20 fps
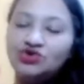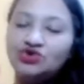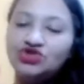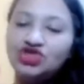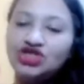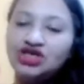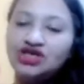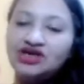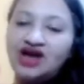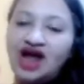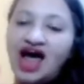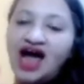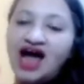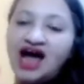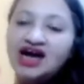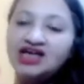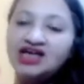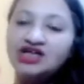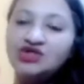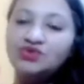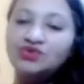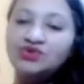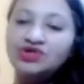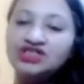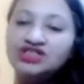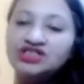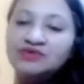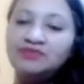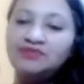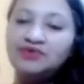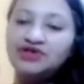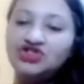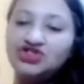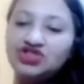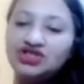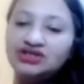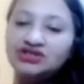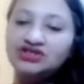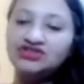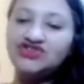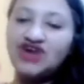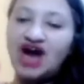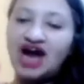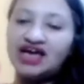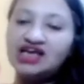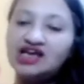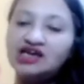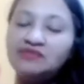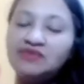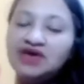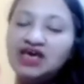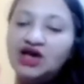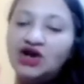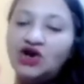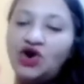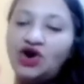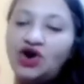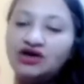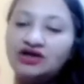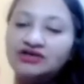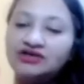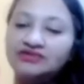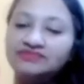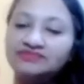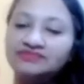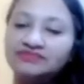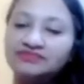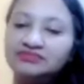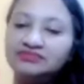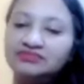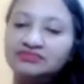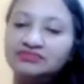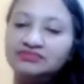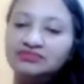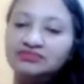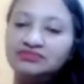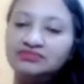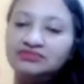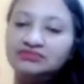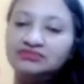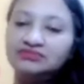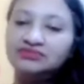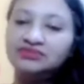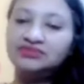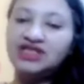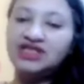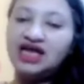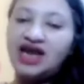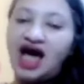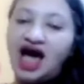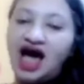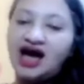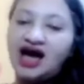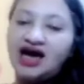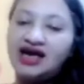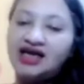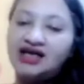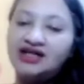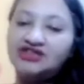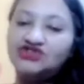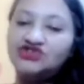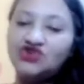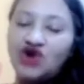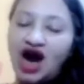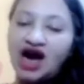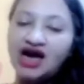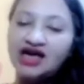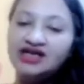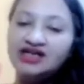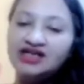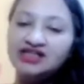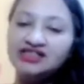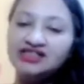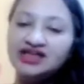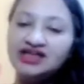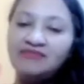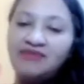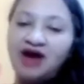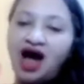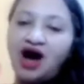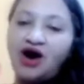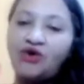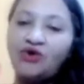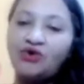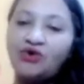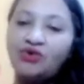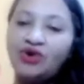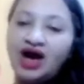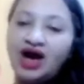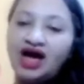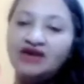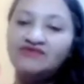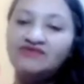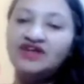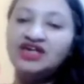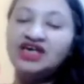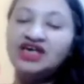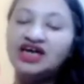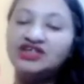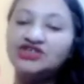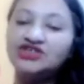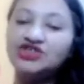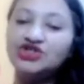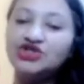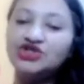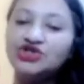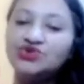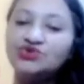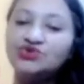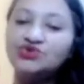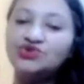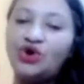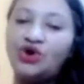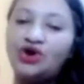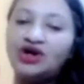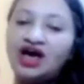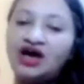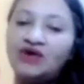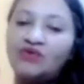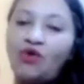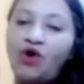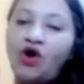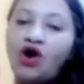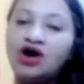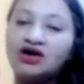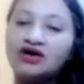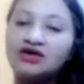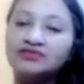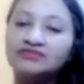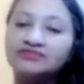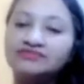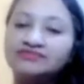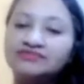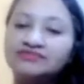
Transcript: So she ran towards the pigeon, dragging me along. Then I dragged her somehow and we continued on our walk.